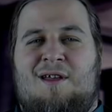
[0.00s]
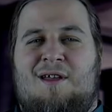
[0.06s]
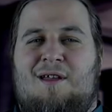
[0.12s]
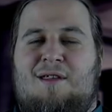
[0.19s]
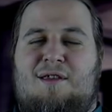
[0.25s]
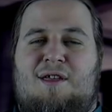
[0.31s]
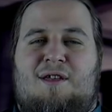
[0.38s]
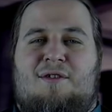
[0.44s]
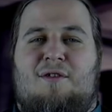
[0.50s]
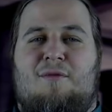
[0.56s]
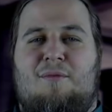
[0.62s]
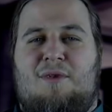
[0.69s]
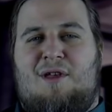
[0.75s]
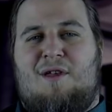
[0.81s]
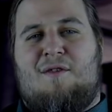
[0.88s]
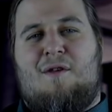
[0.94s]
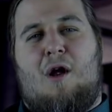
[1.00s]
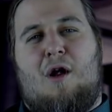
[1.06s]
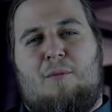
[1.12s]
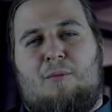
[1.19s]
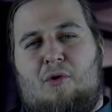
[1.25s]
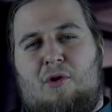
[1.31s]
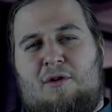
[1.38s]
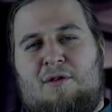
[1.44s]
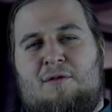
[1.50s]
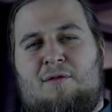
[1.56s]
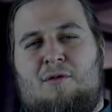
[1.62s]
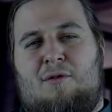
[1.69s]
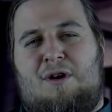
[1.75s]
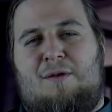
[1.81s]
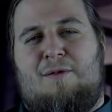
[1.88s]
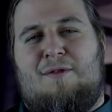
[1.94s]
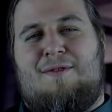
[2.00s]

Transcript: And neither me as hardboiled or even